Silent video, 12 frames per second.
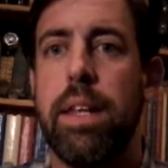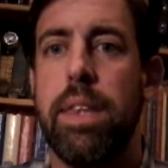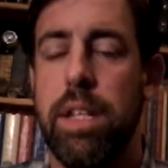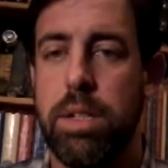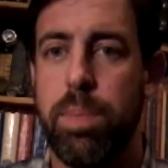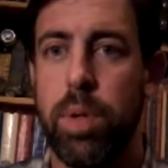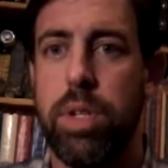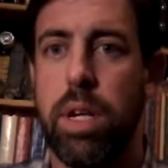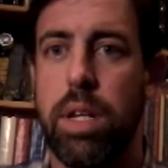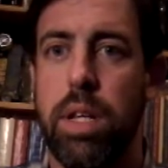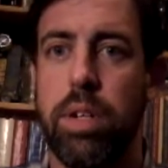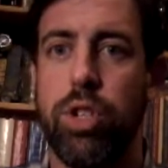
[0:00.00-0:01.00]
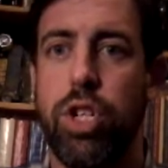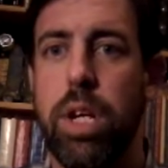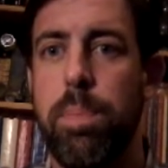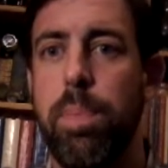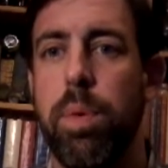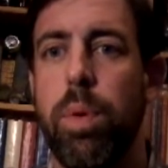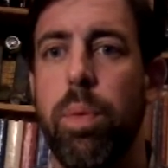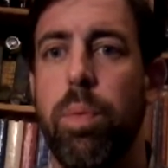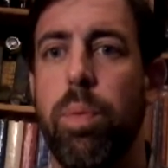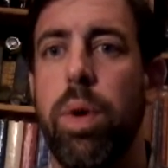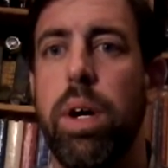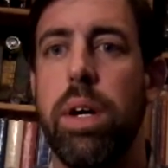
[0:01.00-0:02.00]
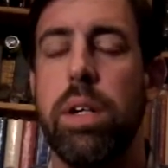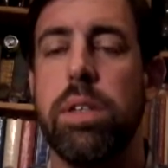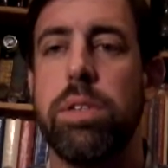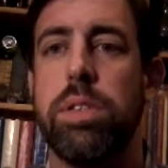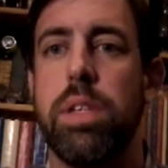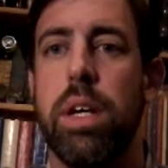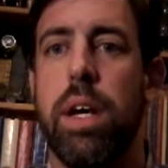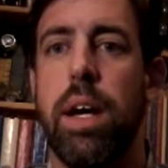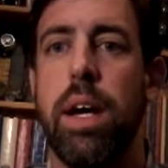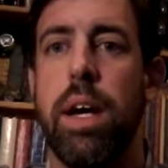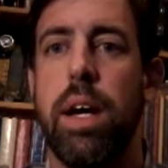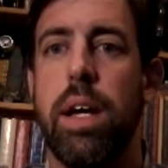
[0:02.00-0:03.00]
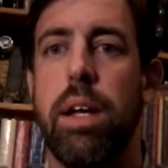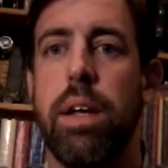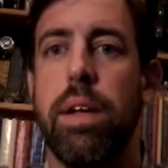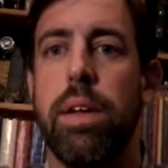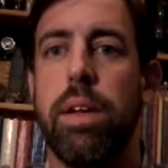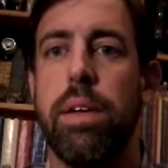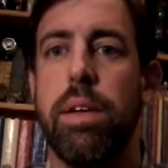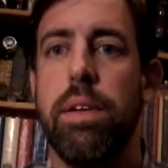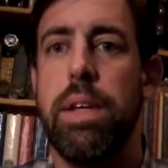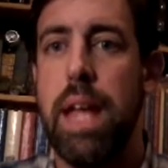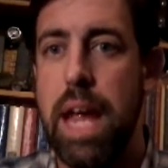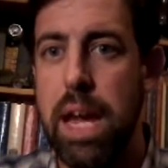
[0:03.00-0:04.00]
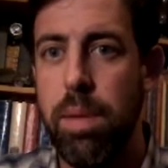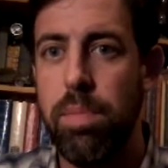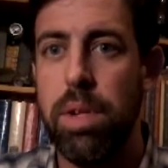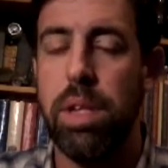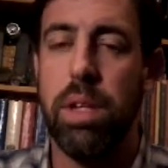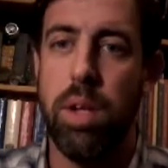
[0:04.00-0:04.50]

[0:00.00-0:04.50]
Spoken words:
this particular ship was named in the